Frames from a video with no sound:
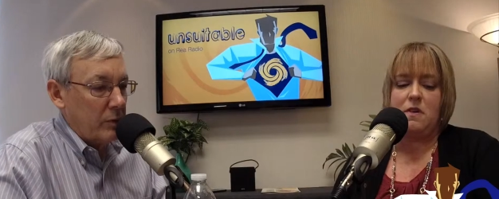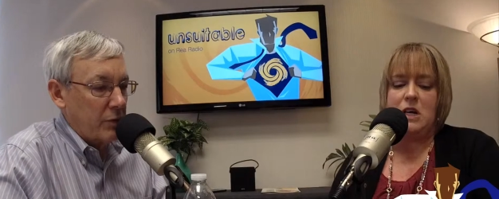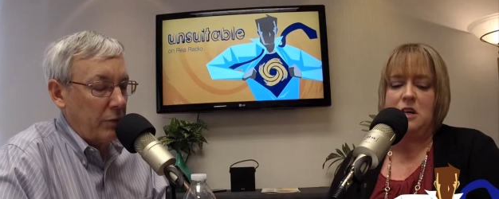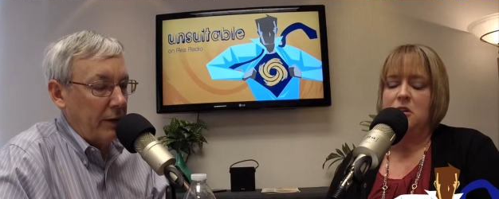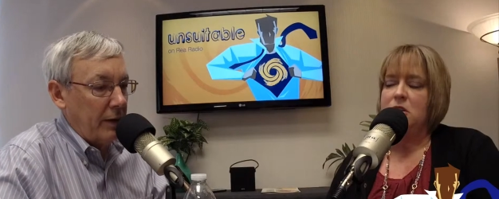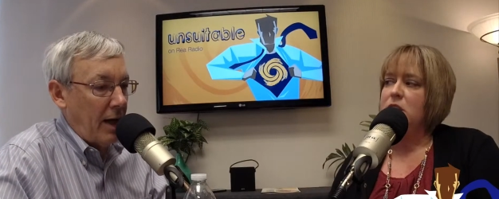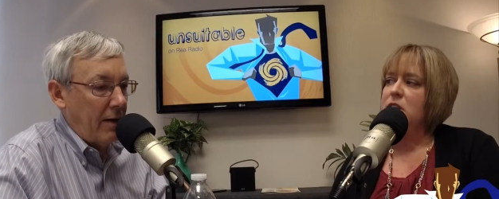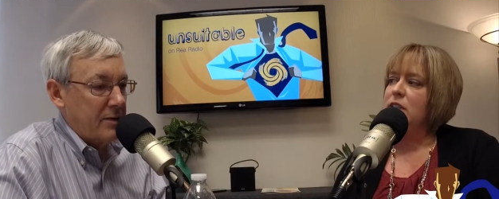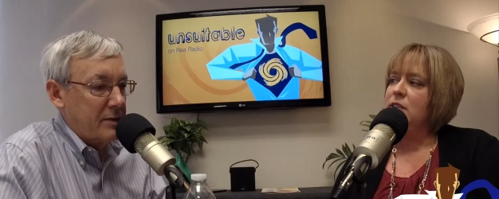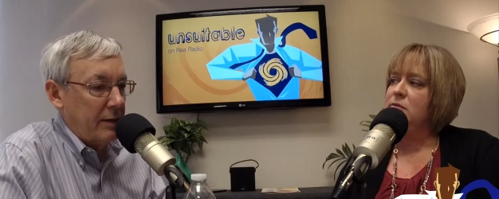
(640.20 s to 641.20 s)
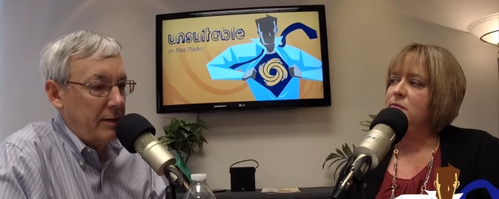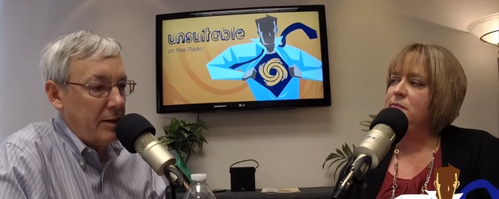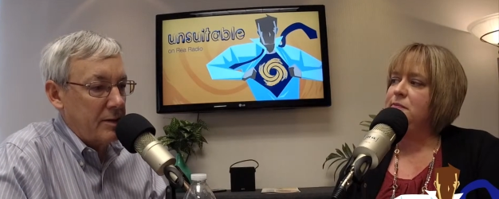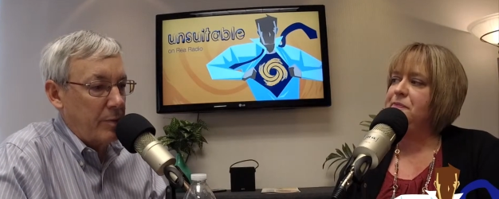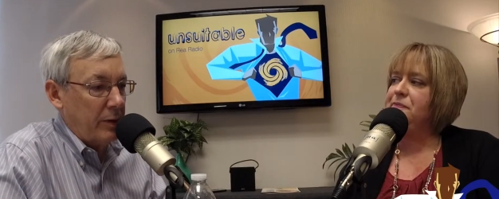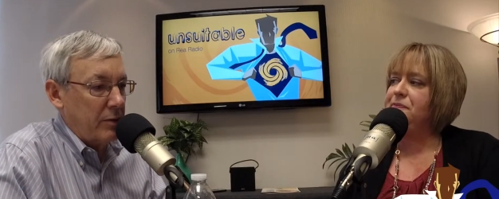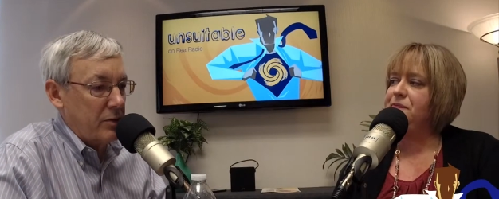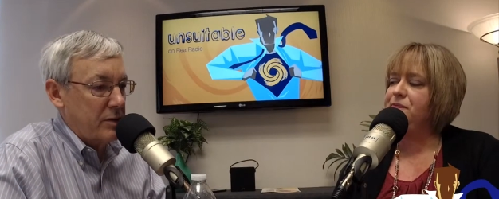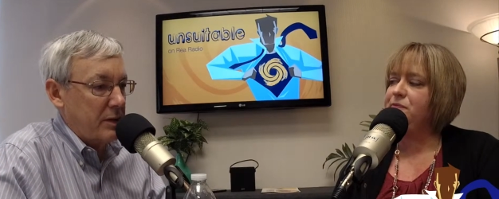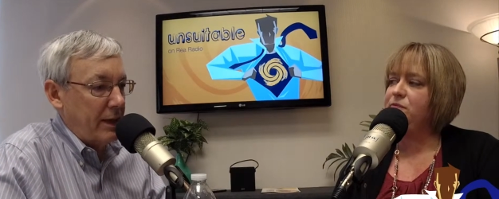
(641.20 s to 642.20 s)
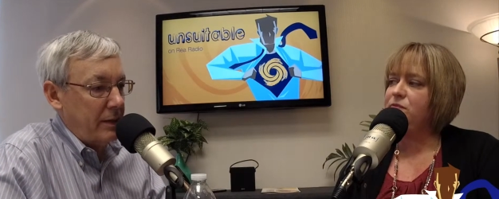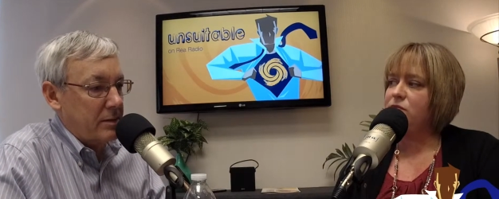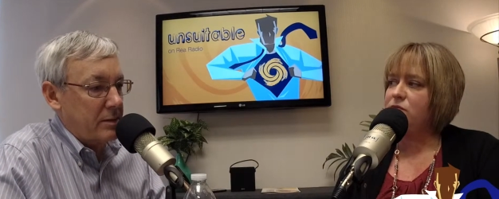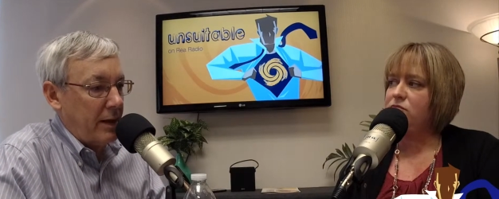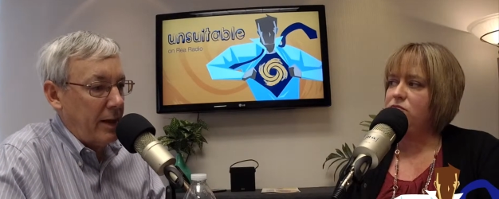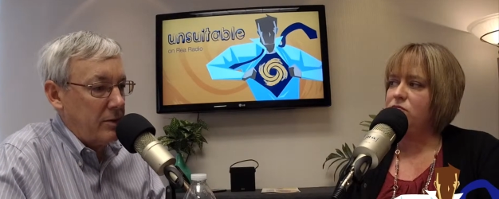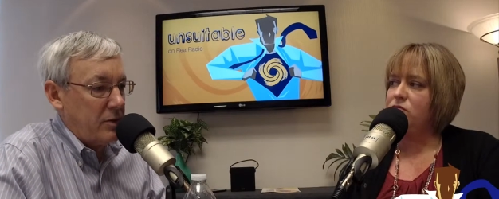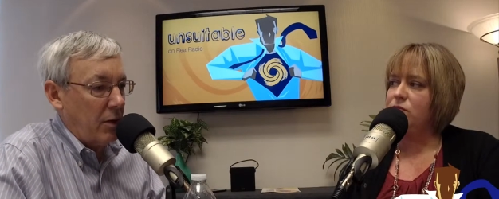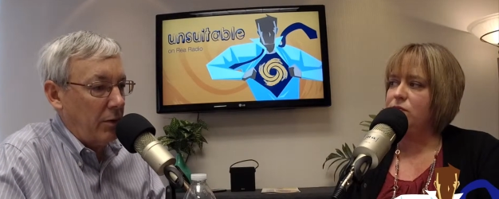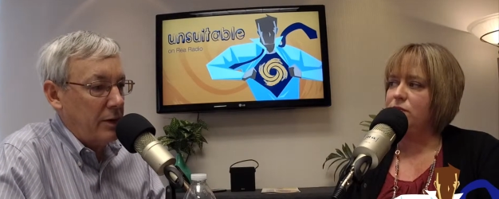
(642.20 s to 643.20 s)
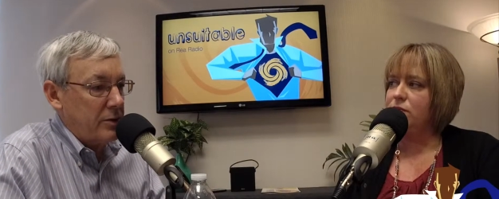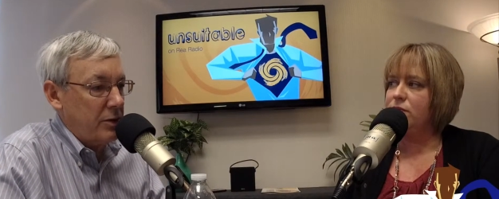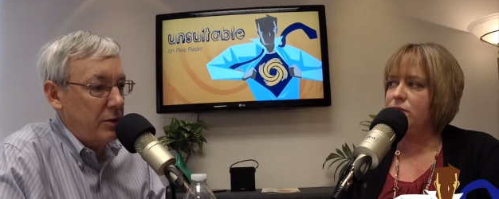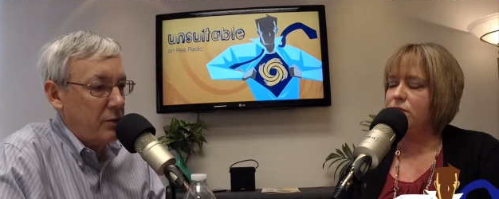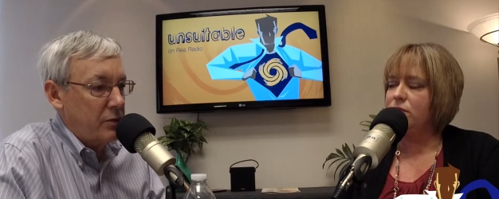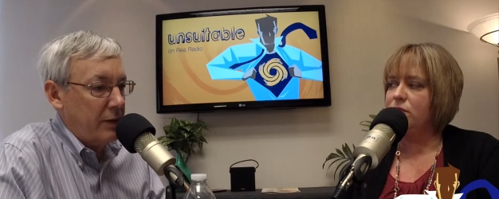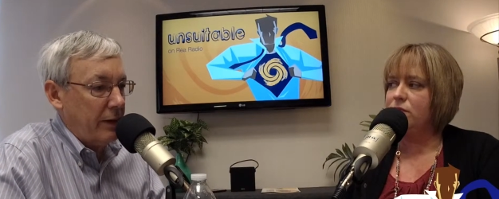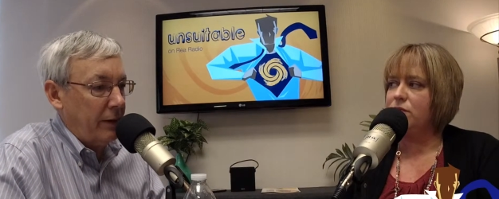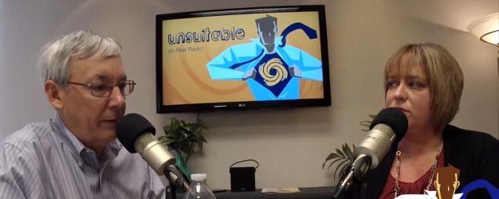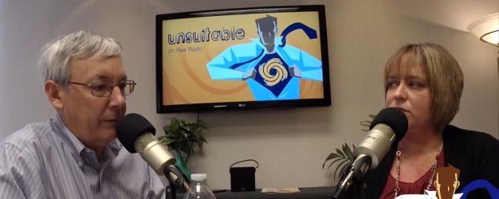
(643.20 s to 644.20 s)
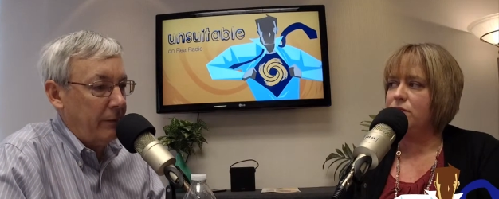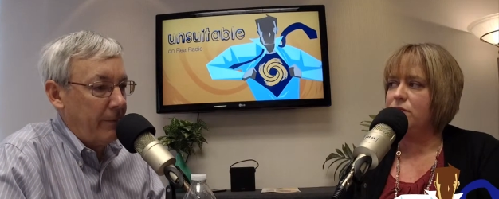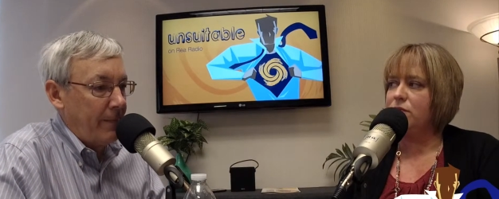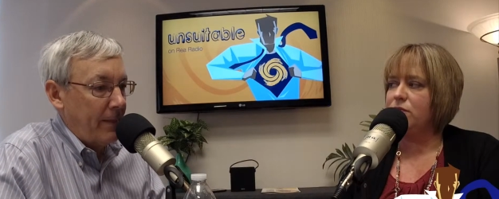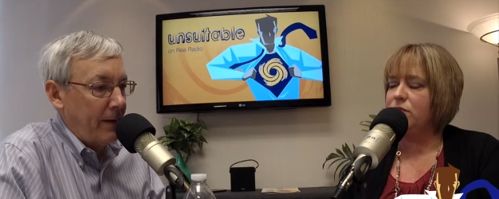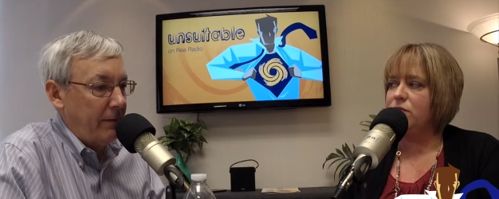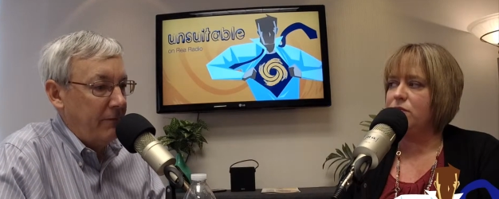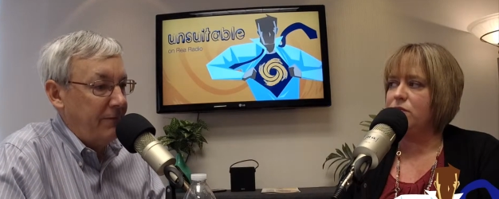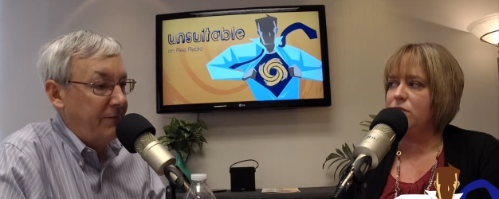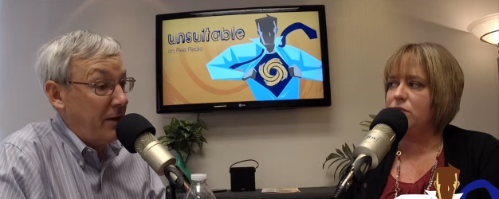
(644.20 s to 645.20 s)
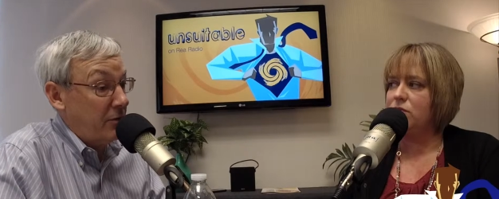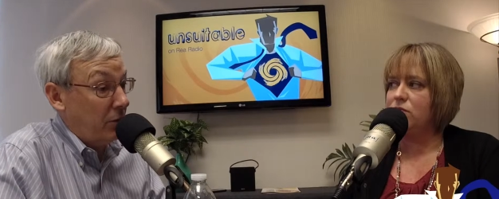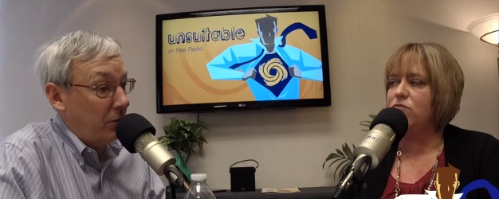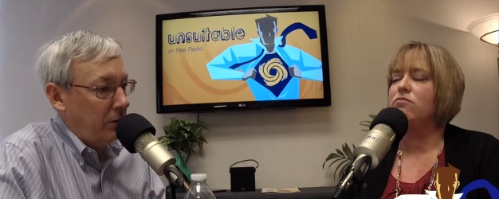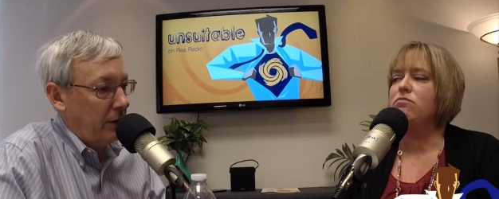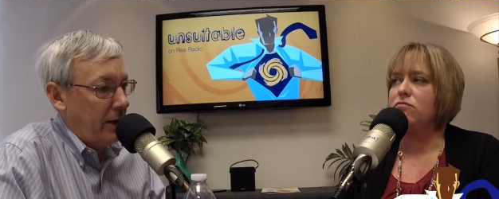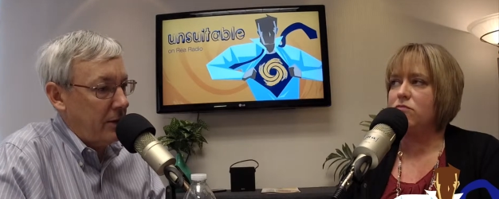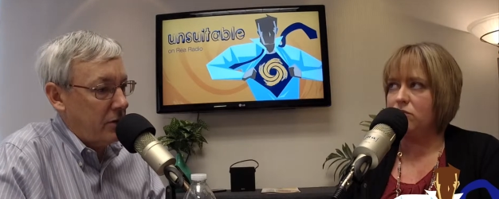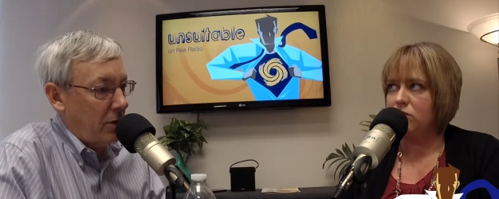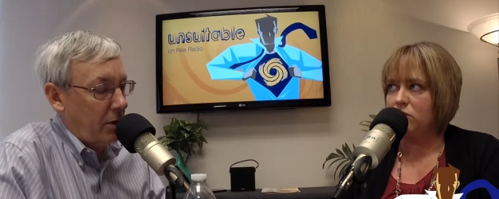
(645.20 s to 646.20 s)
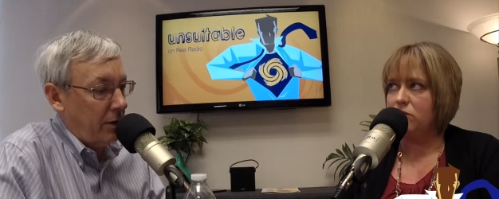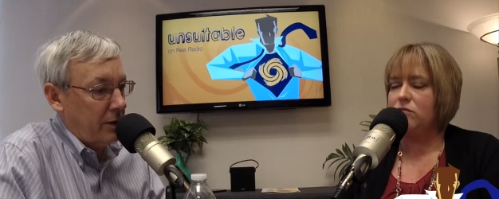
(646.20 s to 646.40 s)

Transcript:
Speaker 1: certainly a novice at this, but there's state HR issues and federal HR